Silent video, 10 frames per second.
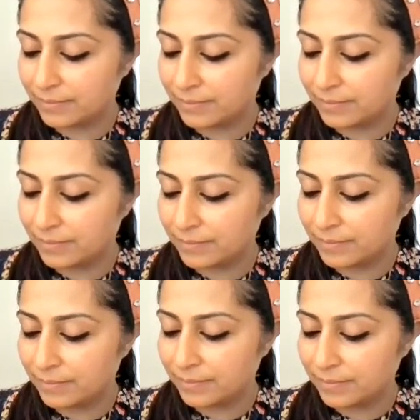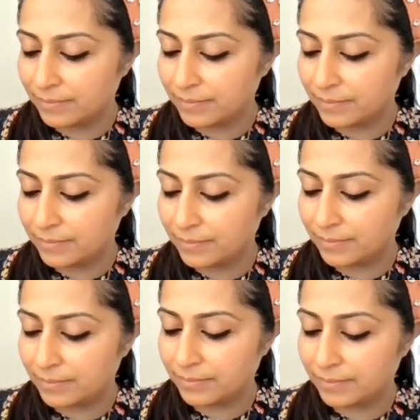
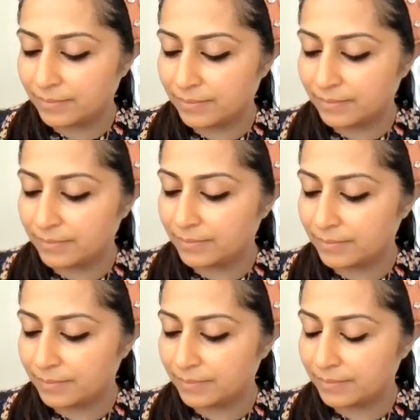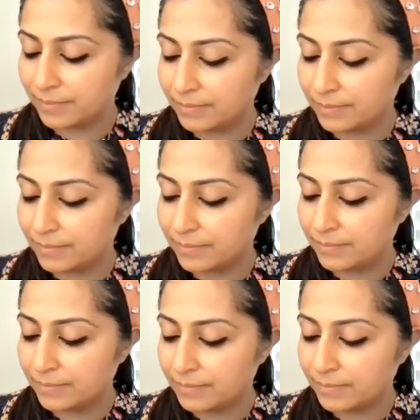
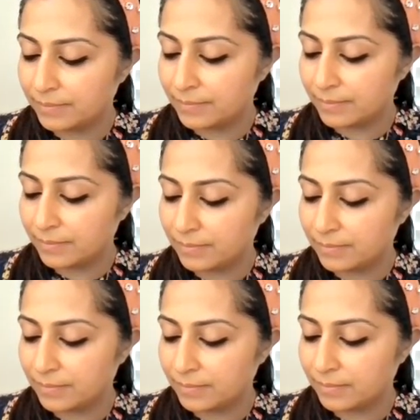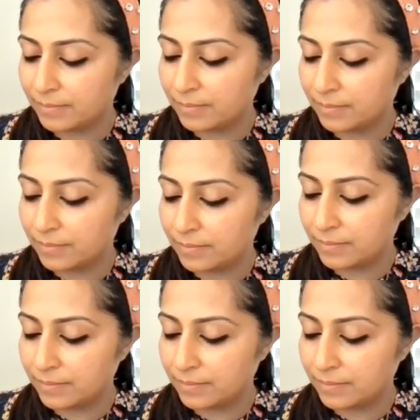[no speech]